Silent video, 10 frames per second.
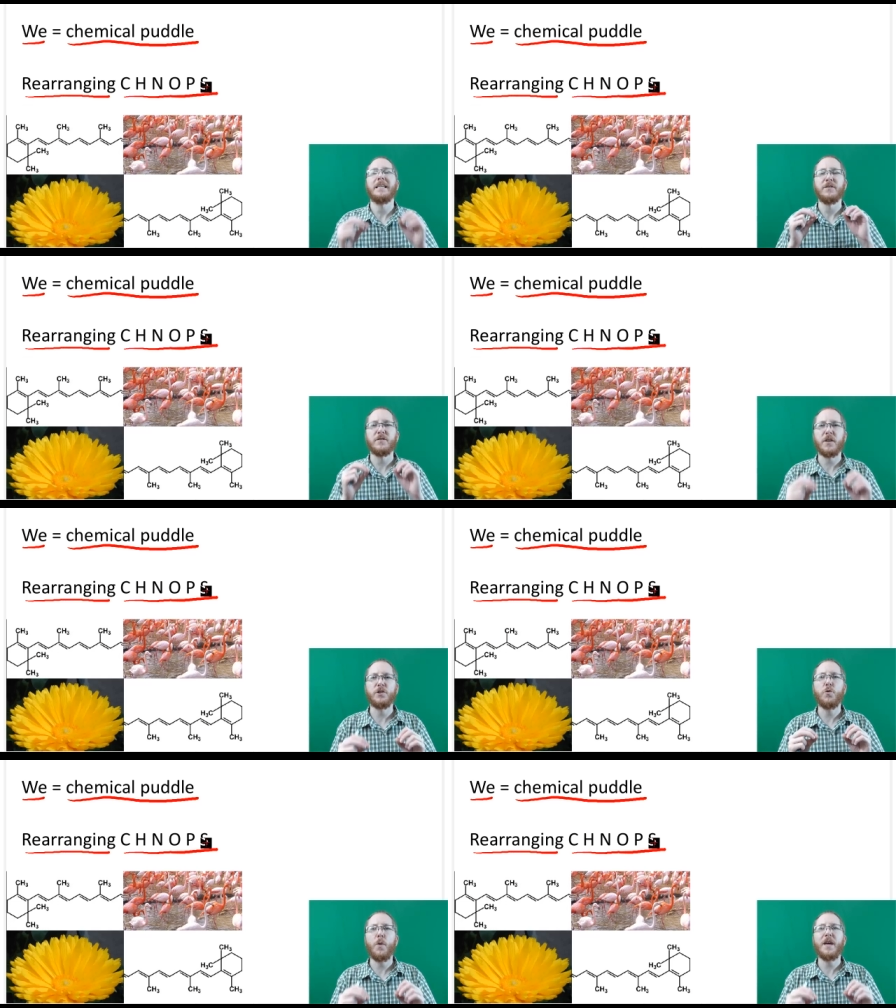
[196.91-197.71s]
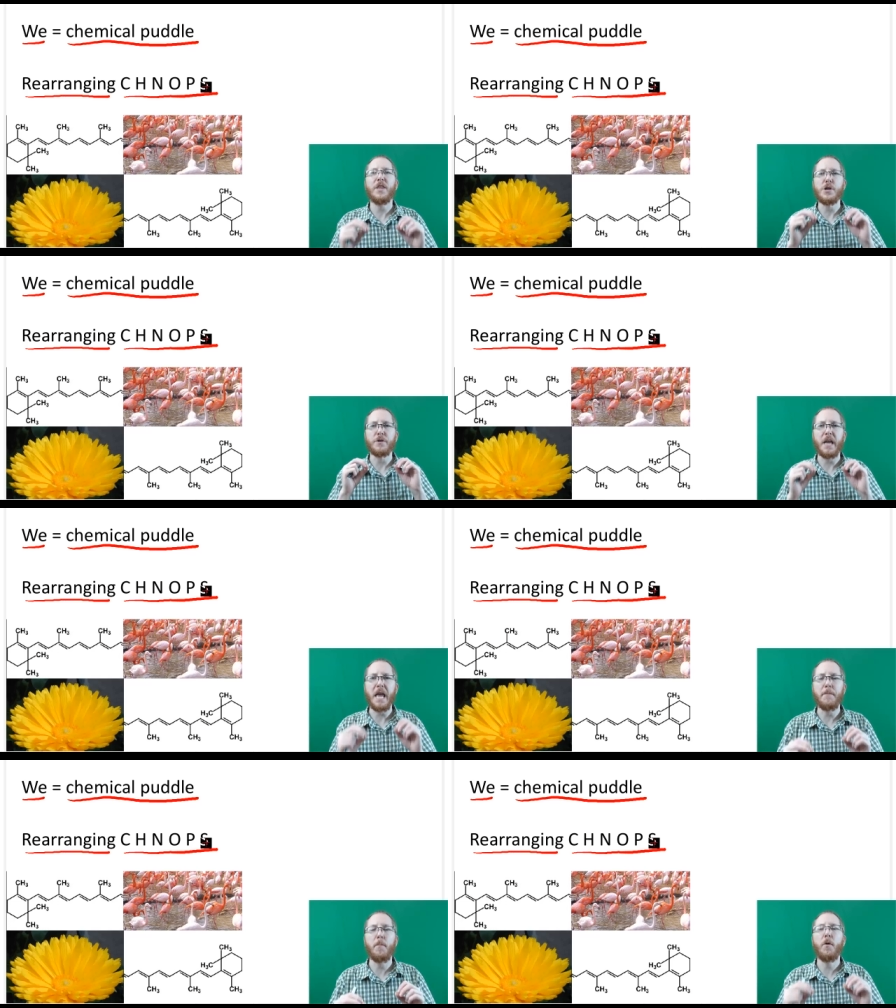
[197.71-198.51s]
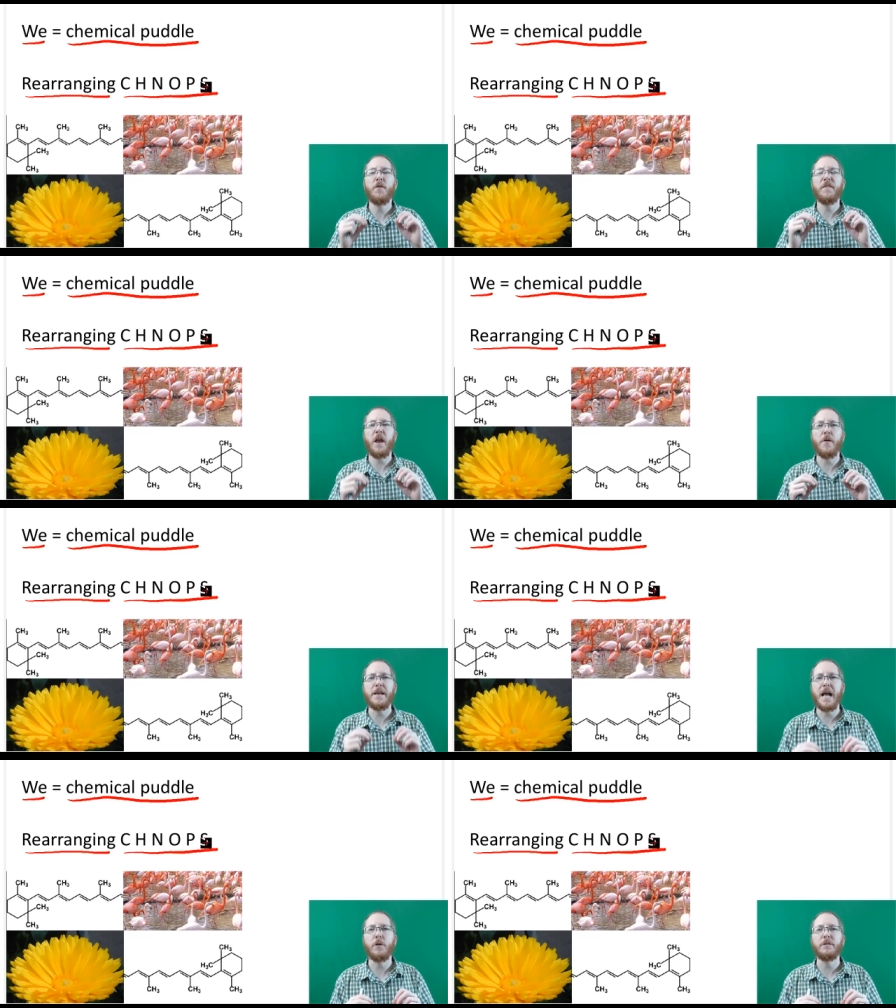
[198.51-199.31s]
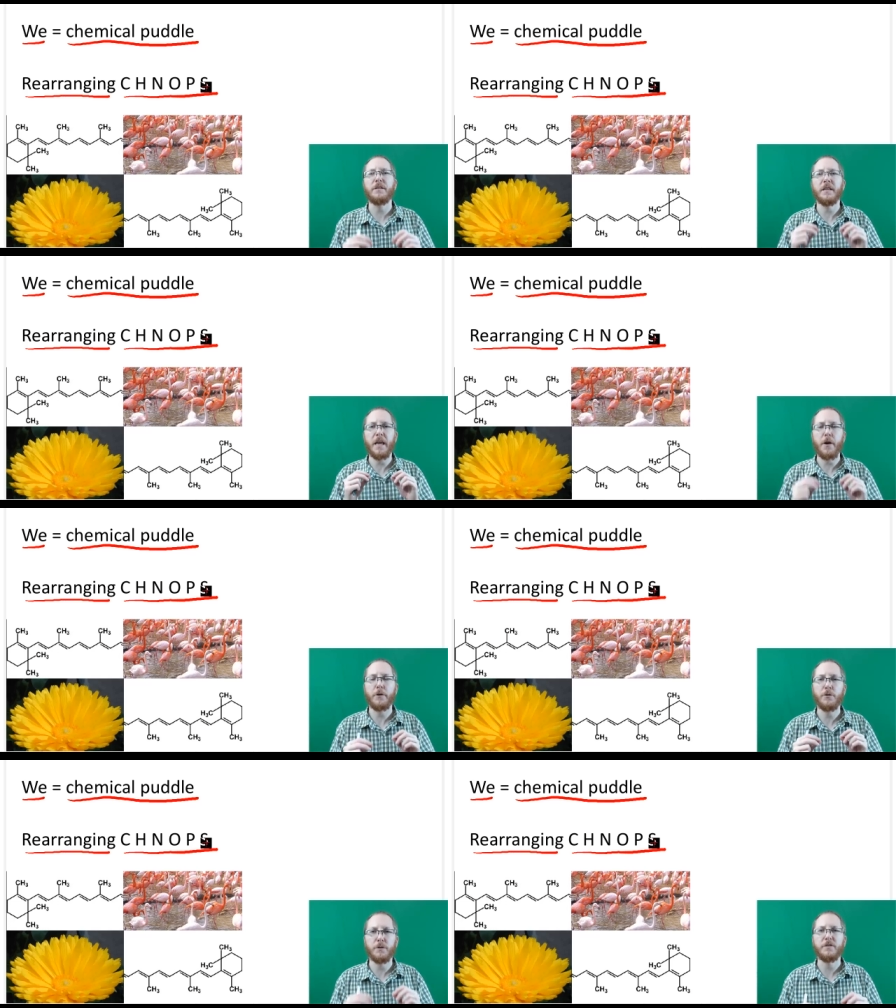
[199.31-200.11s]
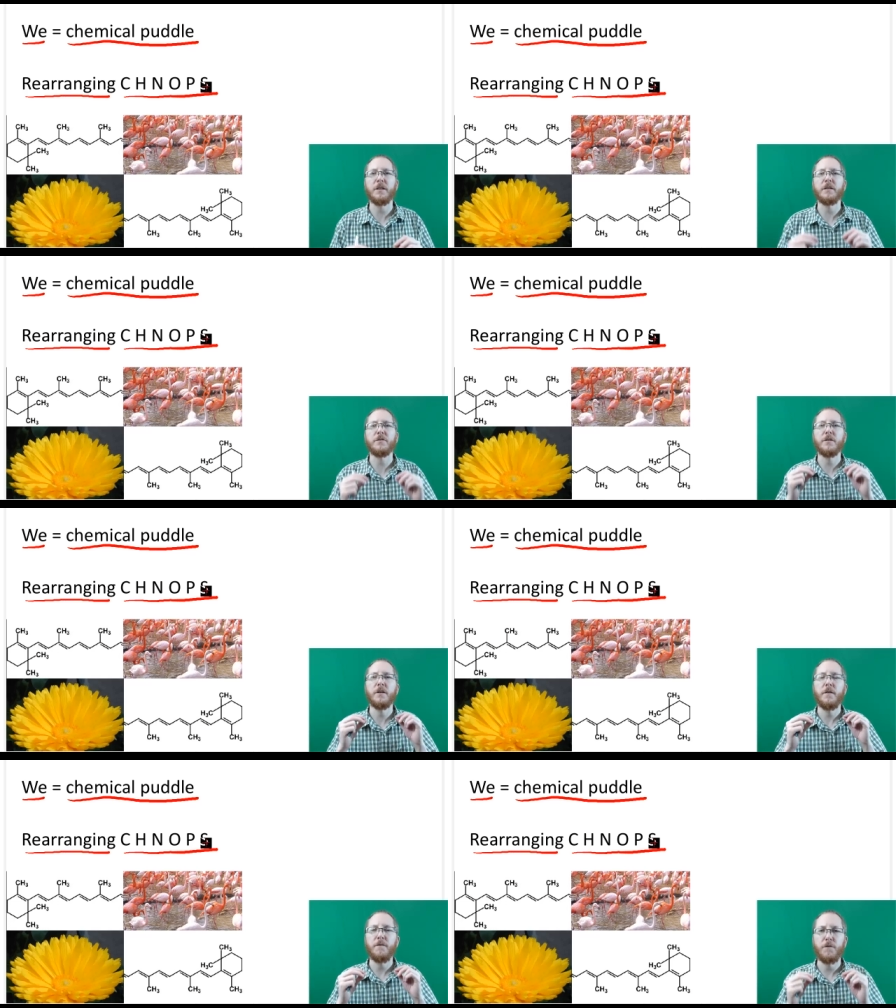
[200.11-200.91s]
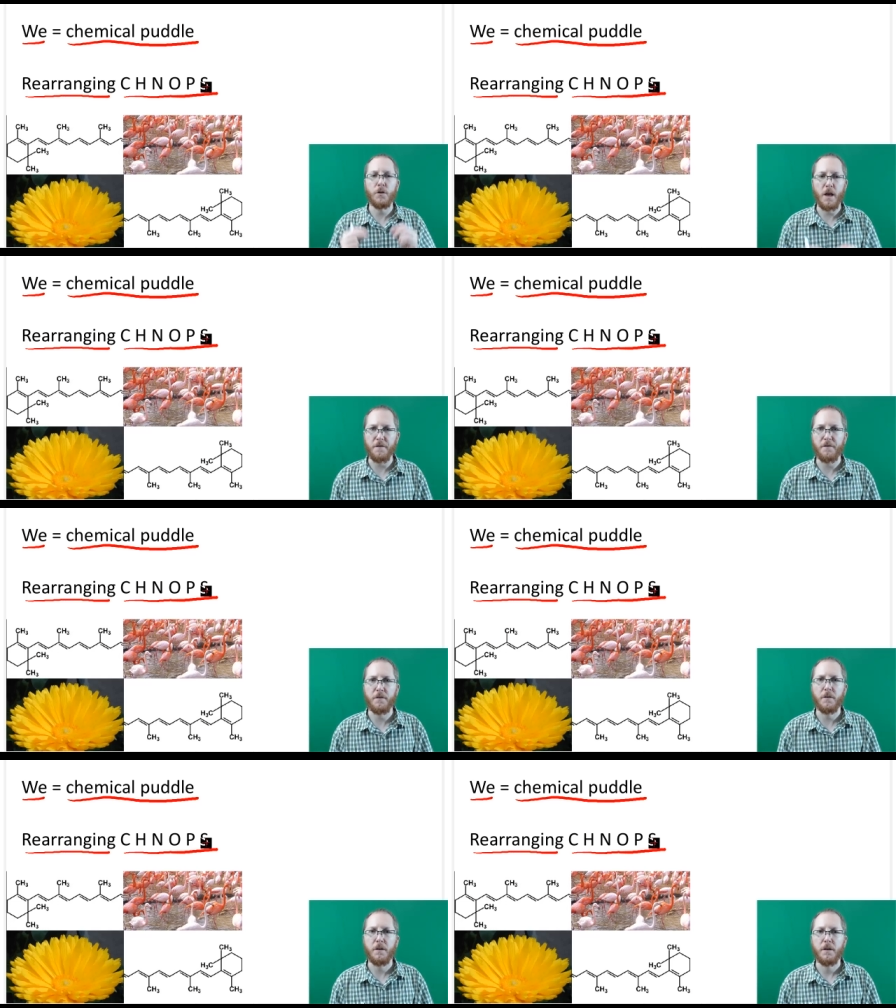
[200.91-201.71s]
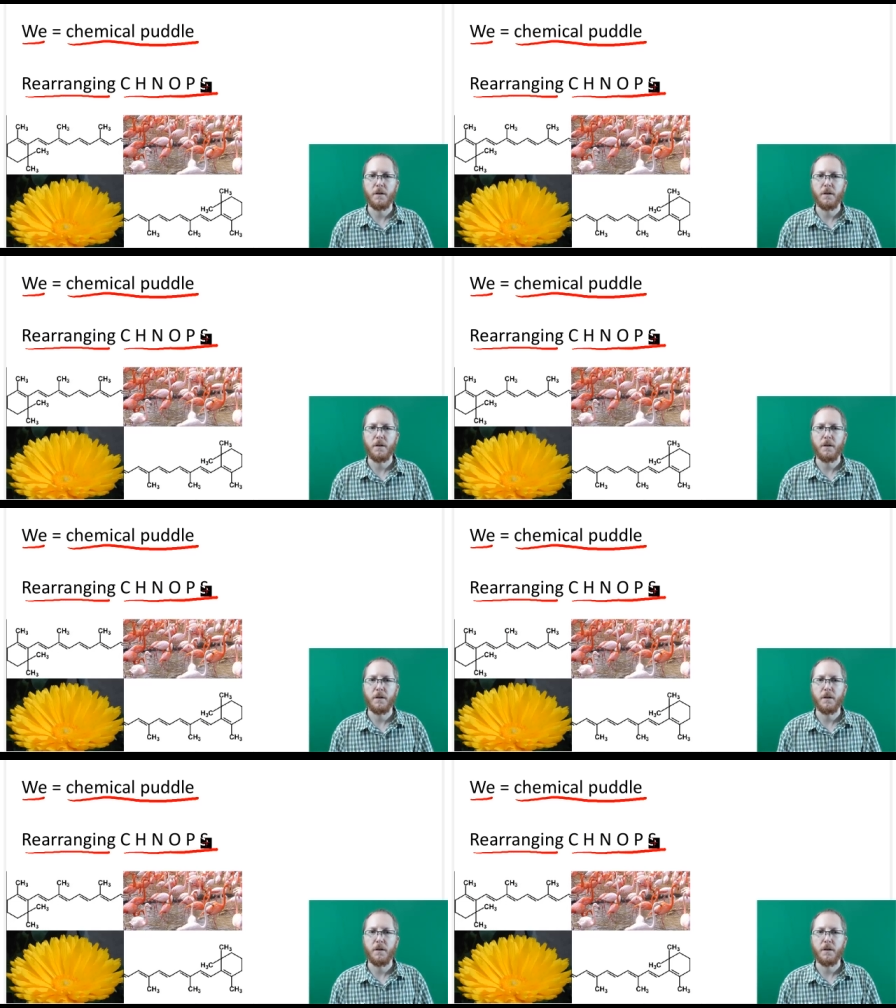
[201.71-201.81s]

in such a way that you're capable of carrying out the characteristics for life.